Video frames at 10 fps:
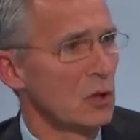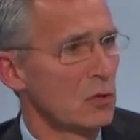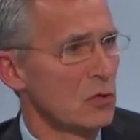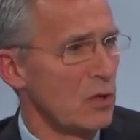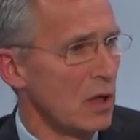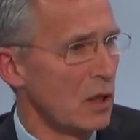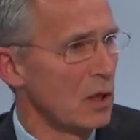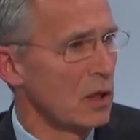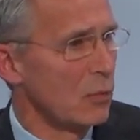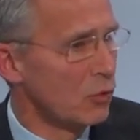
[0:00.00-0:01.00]
to
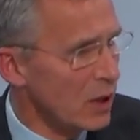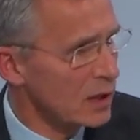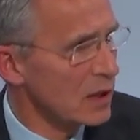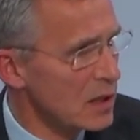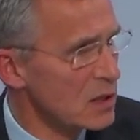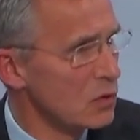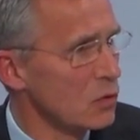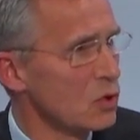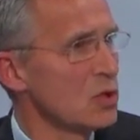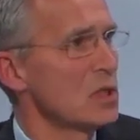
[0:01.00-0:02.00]
strengthen the democratic
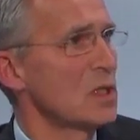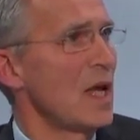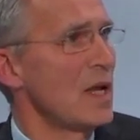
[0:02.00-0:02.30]
institutions,